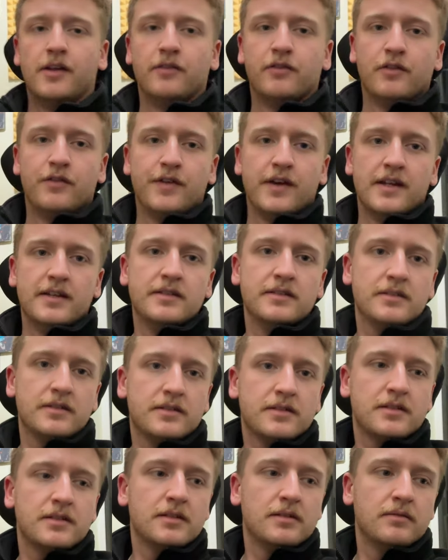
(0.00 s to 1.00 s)
of
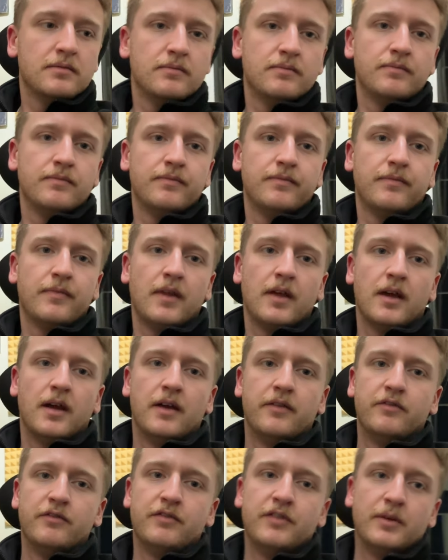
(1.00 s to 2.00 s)
events, I
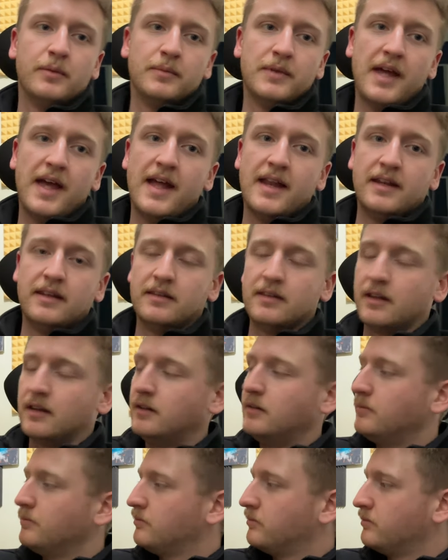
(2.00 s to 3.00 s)
haven't filmed
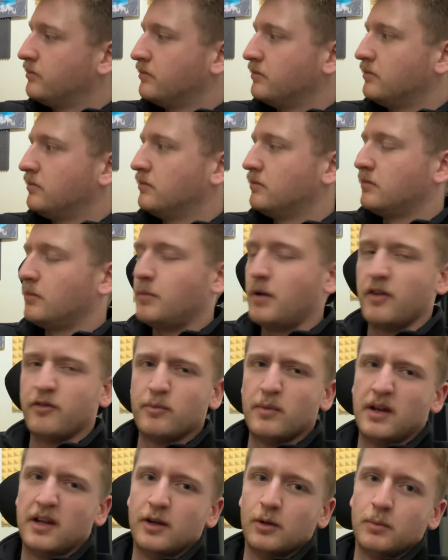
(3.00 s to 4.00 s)
anything apart
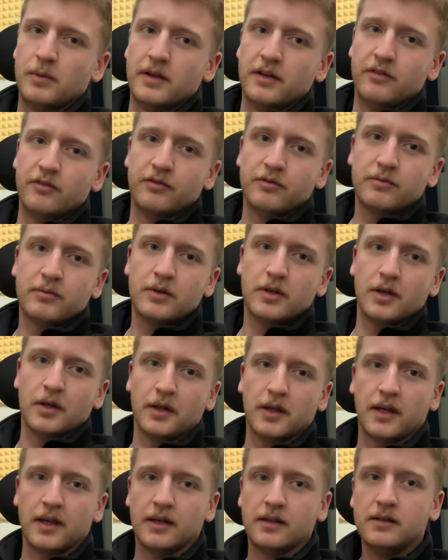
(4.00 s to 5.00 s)
from a little bit of
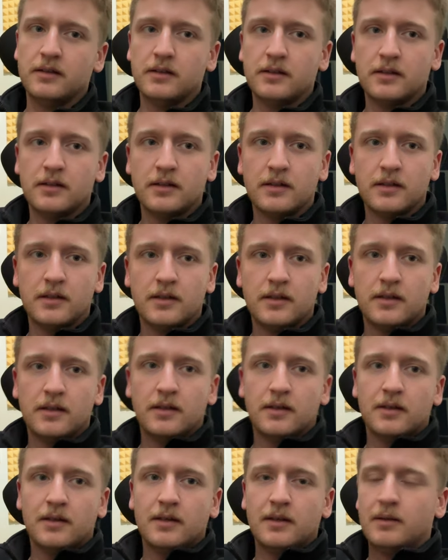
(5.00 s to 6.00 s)
cooking,
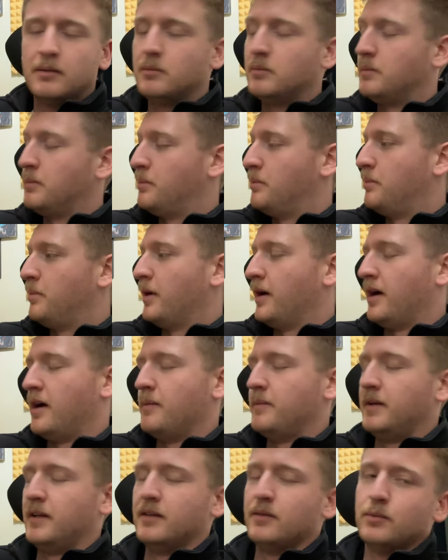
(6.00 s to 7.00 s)
but I
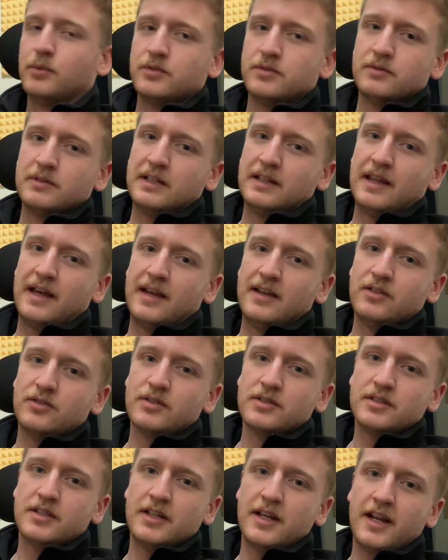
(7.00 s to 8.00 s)
mean, it wasn't really that
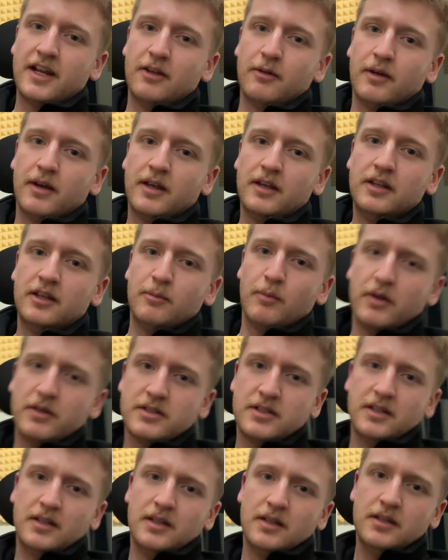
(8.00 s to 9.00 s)
interesting anyway. You might
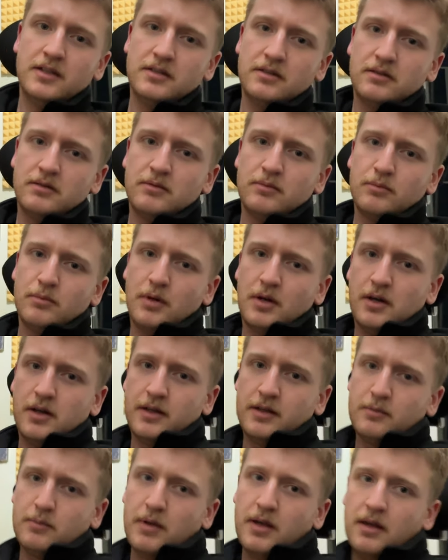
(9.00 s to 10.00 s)
see this
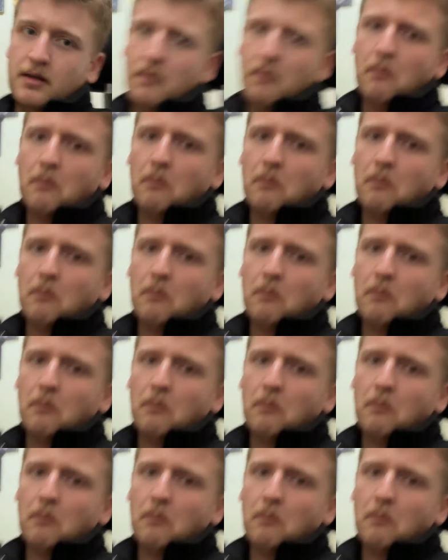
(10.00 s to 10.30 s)
behind me.